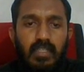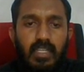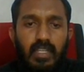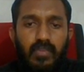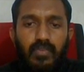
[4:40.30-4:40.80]

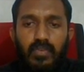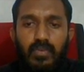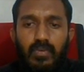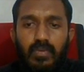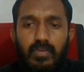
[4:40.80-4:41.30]
King
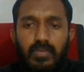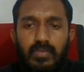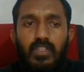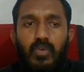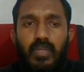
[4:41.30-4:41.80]
f2,
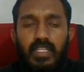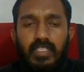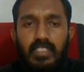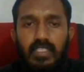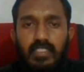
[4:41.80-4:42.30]
rook
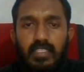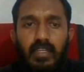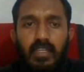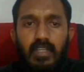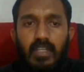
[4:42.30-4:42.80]
d6.
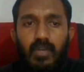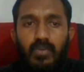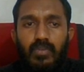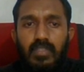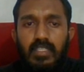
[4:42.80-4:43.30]

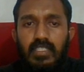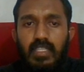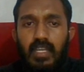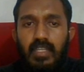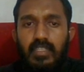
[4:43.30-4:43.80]
Now this
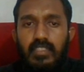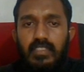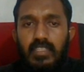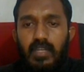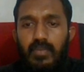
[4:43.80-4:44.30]
line is
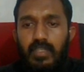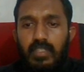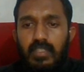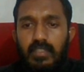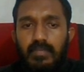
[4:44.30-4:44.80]
covered.